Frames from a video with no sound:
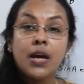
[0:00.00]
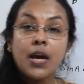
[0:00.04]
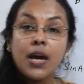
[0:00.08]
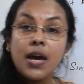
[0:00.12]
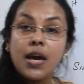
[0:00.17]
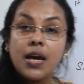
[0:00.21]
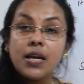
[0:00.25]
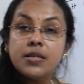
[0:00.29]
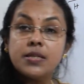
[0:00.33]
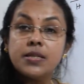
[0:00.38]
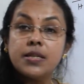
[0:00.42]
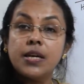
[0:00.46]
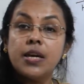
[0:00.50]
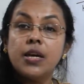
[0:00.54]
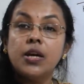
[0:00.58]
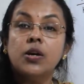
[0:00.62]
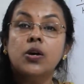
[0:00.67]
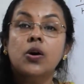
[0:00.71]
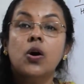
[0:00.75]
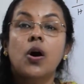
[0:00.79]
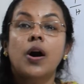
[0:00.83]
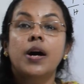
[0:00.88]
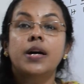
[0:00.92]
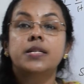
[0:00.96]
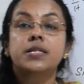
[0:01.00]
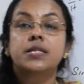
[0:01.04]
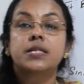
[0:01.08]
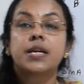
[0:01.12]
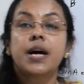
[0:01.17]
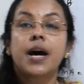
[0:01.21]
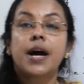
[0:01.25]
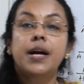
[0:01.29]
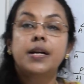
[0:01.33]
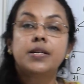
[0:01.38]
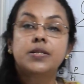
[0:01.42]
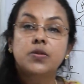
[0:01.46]
AC
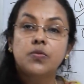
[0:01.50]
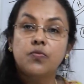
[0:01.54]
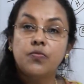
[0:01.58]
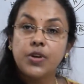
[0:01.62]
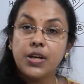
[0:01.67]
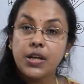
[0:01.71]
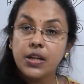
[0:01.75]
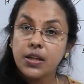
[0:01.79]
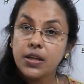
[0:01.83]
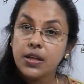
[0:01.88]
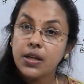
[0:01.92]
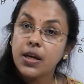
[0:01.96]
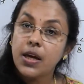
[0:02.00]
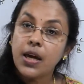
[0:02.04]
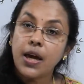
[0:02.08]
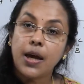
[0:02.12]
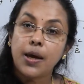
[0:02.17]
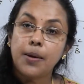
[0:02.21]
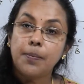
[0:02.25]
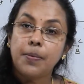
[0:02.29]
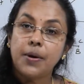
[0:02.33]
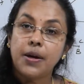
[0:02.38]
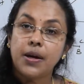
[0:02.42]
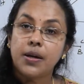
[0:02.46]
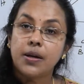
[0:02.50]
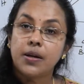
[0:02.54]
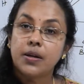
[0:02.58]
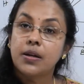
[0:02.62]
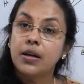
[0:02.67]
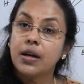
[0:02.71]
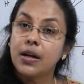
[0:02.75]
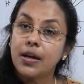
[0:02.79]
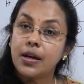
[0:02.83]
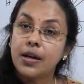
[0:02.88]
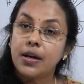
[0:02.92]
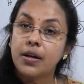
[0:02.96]
coincides with AB.
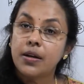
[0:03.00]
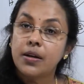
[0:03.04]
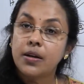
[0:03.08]
Clear?